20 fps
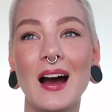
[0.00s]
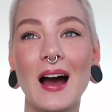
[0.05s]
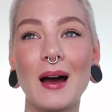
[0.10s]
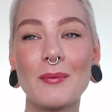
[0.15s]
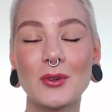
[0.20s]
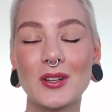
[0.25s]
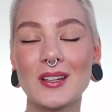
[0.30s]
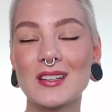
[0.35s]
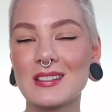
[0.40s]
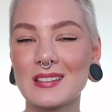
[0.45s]

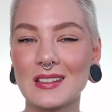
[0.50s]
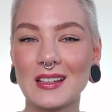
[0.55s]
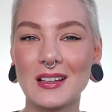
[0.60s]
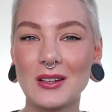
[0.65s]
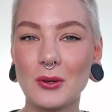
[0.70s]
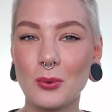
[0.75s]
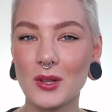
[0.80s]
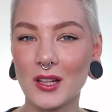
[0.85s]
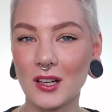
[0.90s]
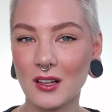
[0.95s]
I'm gonna
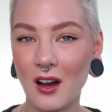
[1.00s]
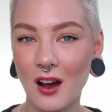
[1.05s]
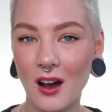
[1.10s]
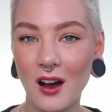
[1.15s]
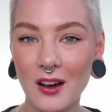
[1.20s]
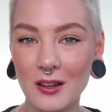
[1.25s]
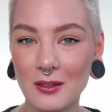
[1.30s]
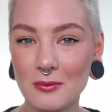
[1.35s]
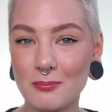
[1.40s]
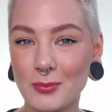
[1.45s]
stick with a
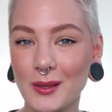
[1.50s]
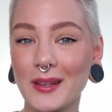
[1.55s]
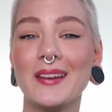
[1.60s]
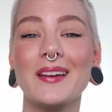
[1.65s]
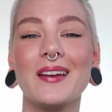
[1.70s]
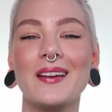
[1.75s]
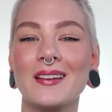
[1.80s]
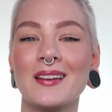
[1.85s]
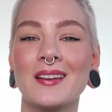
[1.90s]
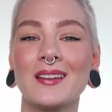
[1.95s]
con
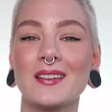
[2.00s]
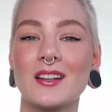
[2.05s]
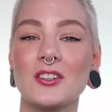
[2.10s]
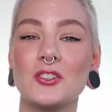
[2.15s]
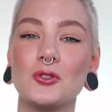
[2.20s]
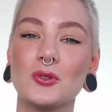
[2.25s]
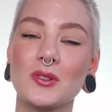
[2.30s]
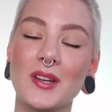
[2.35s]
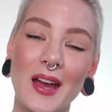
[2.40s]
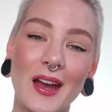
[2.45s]
being
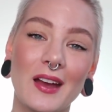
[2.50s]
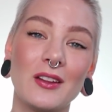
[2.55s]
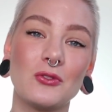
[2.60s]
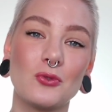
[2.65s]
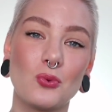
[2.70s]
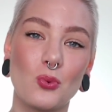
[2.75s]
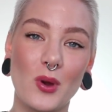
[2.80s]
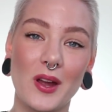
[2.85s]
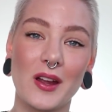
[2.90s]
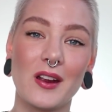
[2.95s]
that you
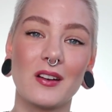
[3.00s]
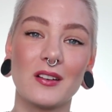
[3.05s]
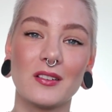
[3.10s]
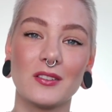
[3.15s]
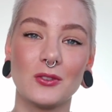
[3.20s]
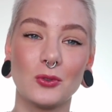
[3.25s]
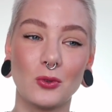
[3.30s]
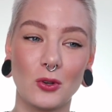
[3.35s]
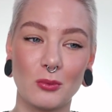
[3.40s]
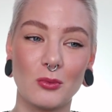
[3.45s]
can't
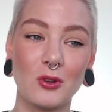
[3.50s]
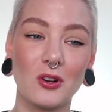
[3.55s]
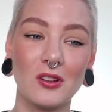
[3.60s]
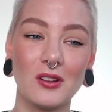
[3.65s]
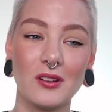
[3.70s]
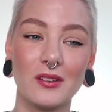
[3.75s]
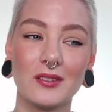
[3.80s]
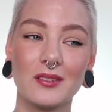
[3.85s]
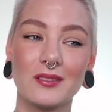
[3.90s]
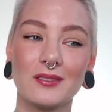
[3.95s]
wear
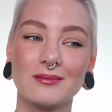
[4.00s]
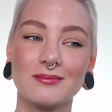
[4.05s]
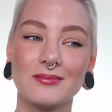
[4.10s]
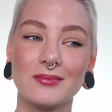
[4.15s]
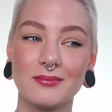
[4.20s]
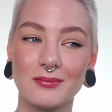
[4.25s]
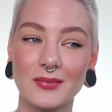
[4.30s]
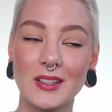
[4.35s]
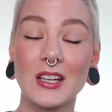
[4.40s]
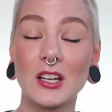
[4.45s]
normal
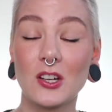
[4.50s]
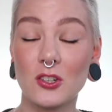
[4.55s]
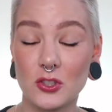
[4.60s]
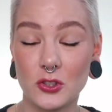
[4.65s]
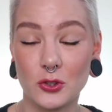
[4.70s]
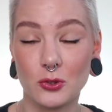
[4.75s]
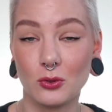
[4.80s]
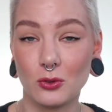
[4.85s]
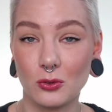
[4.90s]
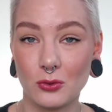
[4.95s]
ear
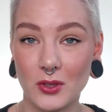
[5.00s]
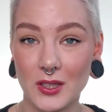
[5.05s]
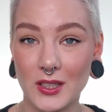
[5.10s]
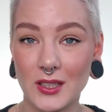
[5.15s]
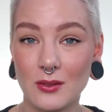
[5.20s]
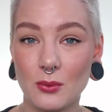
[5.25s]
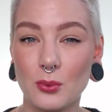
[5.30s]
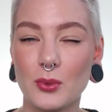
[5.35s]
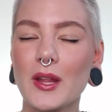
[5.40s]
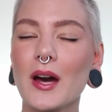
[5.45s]

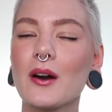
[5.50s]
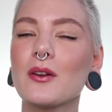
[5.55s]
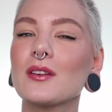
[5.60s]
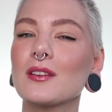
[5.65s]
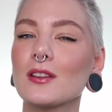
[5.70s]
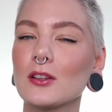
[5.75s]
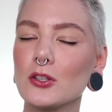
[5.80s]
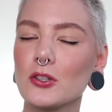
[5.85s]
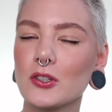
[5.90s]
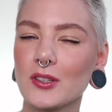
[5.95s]
jewelry without
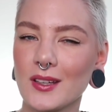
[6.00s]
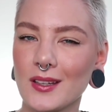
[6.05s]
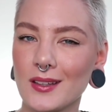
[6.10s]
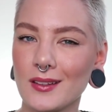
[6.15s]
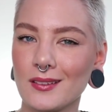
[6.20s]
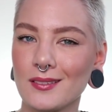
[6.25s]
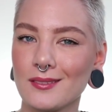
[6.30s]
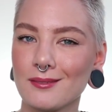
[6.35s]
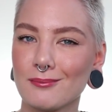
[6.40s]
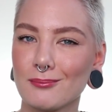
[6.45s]
it
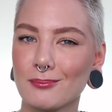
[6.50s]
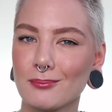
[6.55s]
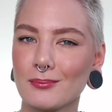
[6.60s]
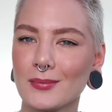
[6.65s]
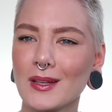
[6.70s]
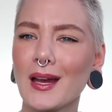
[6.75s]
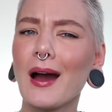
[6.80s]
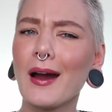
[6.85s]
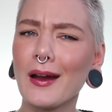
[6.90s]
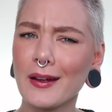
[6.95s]
looking
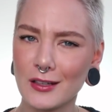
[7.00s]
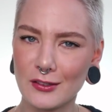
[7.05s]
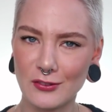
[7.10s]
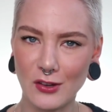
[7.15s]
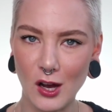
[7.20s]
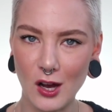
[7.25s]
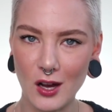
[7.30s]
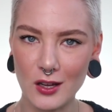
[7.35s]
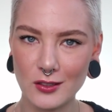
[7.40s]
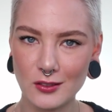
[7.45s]
kind
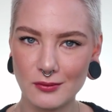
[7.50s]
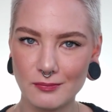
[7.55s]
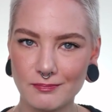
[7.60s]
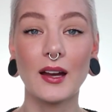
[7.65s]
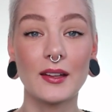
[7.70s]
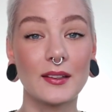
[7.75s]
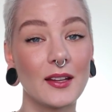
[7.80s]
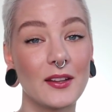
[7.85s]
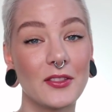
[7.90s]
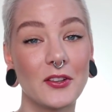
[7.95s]
of odd.
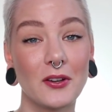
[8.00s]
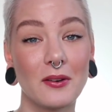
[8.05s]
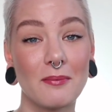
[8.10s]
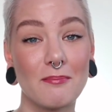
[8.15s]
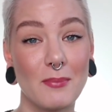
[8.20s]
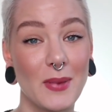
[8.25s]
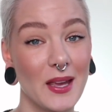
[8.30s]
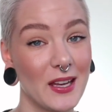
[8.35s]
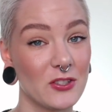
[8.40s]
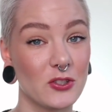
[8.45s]
Another
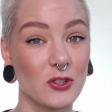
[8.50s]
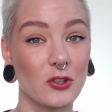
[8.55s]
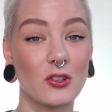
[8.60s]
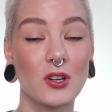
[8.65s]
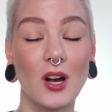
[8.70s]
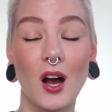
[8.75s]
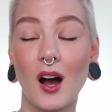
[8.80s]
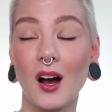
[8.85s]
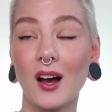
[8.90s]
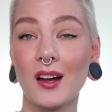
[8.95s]
major
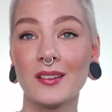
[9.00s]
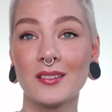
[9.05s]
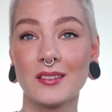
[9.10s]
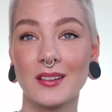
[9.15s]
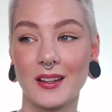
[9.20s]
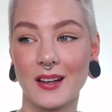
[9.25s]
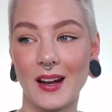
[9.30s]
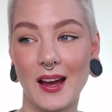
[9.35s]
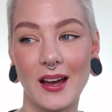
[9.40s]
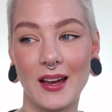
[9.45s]

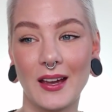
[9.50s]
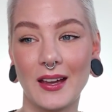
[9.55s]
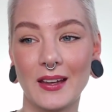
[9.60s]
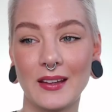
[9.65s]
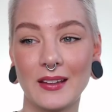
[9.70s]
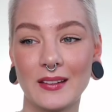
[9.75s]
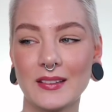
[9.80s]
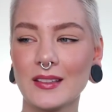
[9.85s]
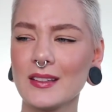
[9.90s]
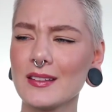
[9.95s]
con that
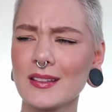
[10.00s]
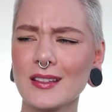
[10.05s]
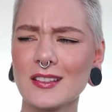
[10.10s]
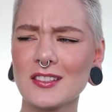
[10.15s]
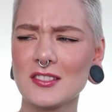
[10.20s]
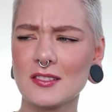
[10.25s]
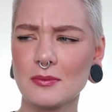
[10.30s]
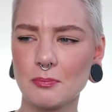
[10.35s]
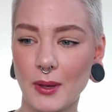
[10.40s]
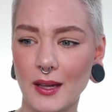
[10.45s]
I didn't
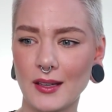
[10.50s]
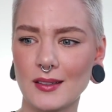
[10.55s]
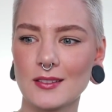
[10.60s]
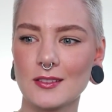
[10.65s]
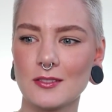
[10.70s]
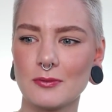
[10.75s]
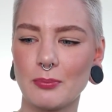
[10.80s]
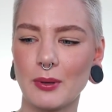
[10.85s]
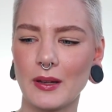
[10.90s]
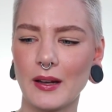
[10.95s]

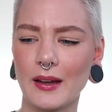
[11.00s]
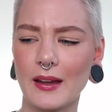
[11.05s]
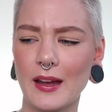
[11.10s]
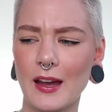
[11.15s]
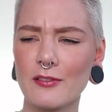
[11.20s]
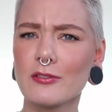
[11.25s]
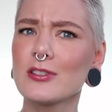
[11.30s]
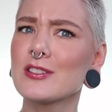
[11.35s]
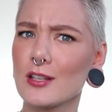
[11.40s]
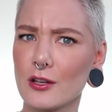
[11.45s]
expect, but I
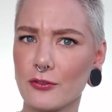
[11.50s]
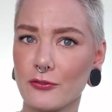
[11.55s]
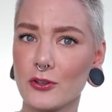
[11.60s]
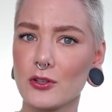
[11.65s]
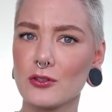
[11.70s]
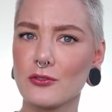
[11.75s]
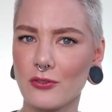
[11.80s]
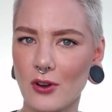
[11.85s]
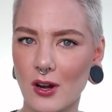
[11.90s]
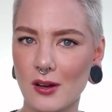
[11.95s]
have
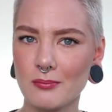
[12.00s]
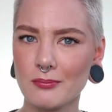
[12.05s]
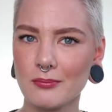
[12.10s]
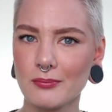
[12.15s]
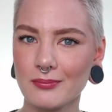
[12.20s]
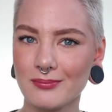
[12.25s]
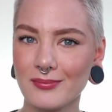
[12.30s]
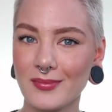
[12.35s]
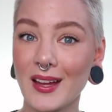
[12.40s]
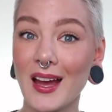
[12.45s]
suffered from,
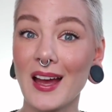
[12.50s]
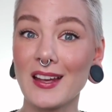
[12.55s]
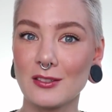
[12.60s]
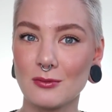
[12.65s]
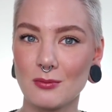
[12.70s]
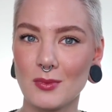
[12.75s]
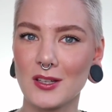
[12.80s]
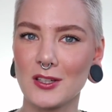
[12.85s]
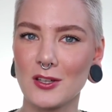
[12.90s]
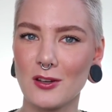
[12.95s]

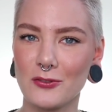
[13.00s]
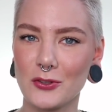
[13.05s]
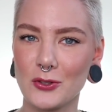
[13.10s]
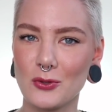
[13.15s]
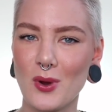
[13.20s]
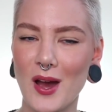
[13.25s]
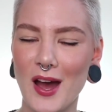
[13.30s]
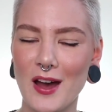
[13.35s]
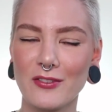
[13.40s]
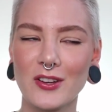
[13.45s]
as many of
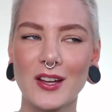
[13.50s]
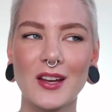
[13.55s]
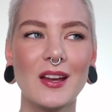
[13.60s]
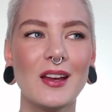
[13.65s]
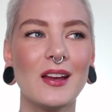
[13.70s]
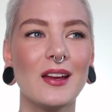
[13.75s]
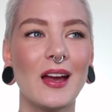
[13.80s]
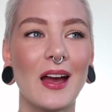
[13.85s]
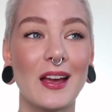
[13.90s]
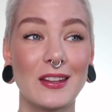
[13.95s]
you have
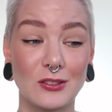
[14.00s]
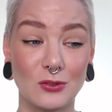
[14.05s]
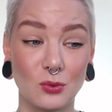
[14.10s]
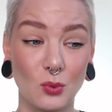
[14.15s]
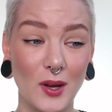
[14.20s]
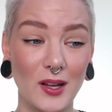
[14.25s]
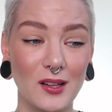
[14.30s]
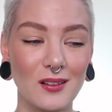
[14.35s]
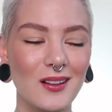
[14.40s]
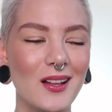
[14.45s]
as
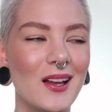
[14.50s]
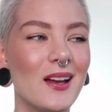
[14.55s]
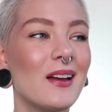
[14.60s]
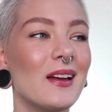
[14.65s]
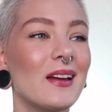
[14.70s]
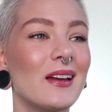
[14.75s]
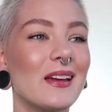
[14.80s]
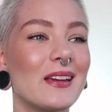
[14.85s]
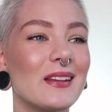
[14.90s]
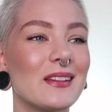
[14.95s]
well,
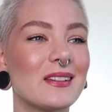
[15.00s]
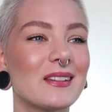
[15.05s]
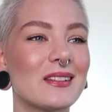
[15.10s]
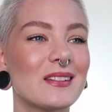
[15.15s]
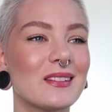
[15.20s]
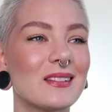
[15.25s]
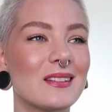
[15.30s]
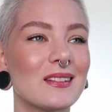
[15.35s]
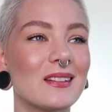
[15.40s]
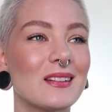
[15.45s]

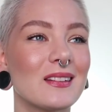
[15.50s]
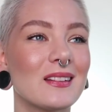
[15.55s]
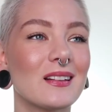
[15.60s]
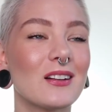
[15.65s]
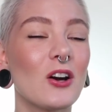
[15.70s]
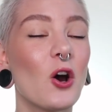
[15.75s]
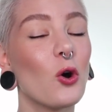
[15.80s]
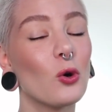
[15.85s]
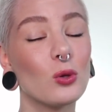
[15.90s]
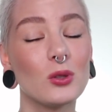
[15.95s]
is
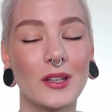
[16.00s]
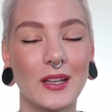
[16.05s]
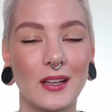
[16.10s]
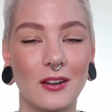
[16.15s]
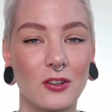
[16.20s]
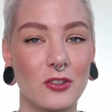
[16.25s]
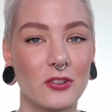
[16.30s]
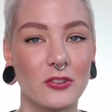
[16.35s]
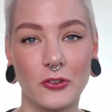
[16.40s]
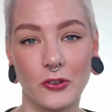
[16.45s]
cold
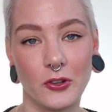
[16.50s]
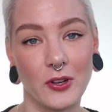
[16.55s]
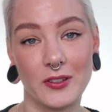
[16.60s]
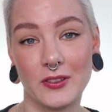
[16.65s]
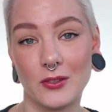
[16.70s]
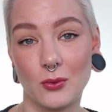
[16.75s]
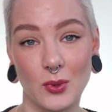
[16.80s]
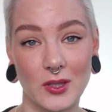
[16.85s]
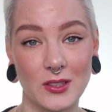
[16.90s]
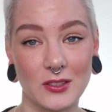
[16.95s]
ears
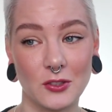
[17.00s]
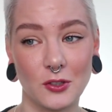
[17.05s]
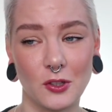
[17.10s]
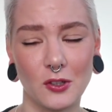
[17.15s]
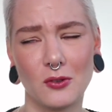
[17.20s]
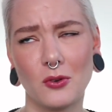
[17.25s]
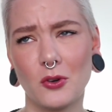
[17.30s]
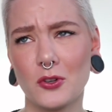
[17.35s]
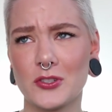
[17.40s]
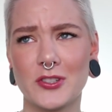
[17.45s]
during the
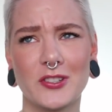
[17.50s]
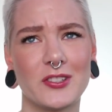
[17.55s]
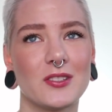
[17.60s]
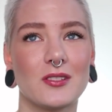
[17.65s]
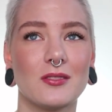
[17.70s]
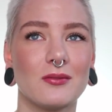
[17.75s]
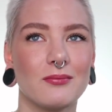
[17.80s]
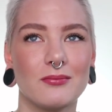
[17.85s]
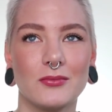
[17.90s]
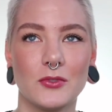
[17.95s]
winter, or
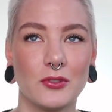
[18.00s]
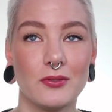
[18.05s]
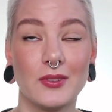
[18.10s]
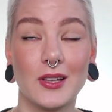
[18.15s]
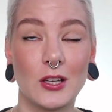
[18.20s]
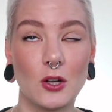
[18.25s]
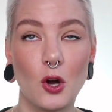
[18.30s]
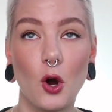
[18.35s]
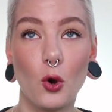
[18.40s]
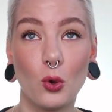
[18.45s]
just
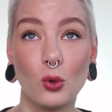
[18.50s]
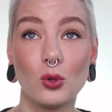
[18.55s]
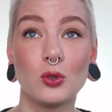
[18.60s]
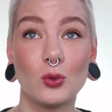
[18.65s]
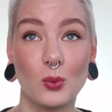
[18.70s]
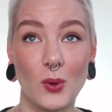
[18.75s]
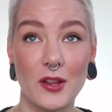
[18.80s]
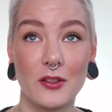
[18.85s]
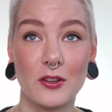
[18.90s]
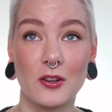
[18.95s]
in cold
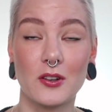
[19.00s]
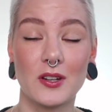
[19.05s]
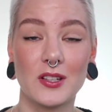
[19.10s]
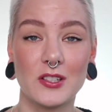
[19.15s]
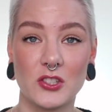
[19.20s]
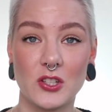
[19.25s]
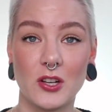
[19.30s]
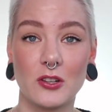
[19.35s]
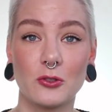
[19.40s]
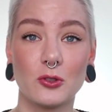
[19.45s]
weather
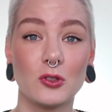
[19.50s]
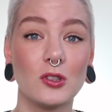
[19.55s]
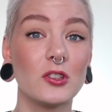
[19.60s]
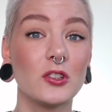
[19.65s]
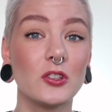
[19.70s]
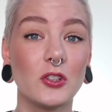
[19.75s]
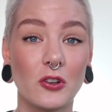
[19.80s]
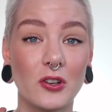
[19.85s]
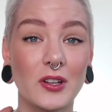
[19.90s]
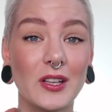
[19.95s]
in general.
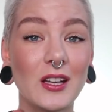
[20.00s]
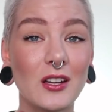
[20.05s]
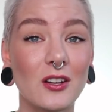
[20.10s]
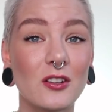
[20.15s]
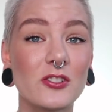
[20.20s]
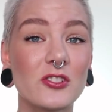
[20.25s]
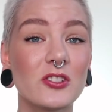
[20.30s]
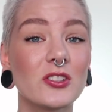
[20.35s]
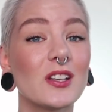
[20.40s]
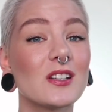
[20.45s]
Your
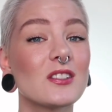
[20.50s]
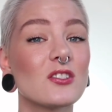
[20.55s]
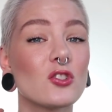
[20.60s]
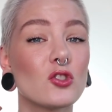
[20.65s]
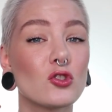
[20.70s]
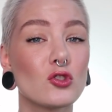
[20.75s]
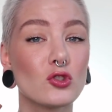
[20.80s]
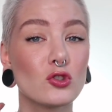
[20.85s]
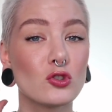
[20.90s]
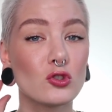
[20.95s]
ears get
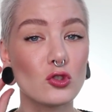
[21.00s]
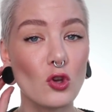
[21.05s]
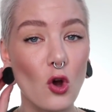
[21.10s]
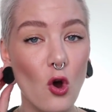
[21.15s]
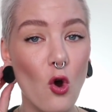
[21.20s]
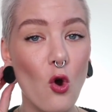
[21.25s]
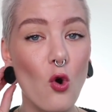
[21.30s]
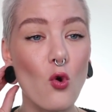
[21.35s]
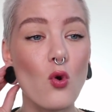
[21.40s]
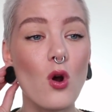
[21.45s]

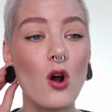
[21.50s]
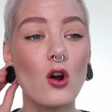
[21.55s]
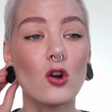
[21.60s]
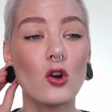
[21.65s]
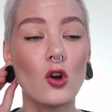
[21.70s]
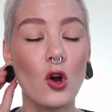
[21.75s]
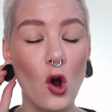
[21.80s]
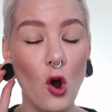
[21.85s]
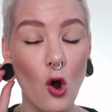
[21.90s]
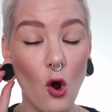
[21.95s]
so
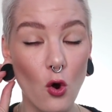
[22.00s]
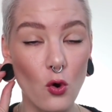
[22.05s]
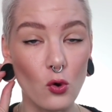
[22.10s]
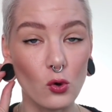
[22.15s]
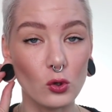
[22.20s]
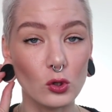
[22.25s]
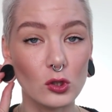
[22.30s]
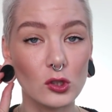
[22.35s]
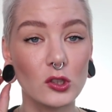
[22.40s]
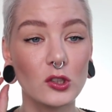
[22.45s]

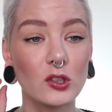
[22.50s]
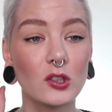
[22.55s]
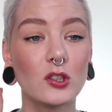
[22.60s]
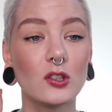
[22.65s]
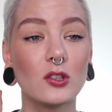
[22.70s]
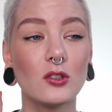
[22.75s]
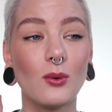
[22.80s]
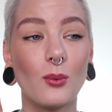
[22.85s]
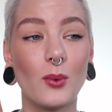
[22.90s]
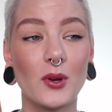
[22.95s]
cold
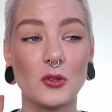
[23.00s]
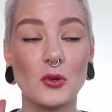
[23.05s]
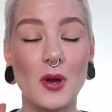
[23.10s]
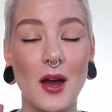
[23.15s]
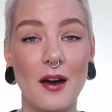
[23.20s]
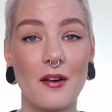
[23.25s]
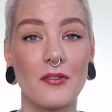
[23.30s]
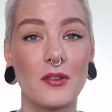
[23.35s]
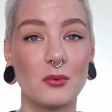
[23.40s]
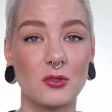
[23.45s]
when you
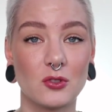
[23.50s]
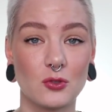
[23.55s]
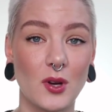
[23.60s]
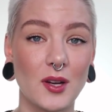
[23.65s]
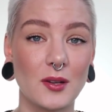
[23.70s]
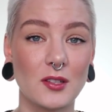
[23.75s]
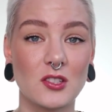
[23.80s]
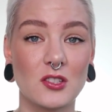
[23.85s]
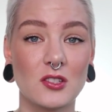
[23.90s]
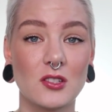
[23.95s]
have them
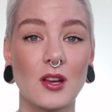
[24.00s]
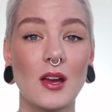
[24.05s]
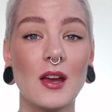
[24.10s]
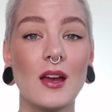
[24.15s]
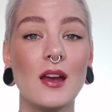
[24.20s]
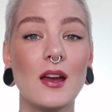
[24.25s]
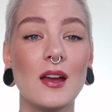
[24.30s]
stretched.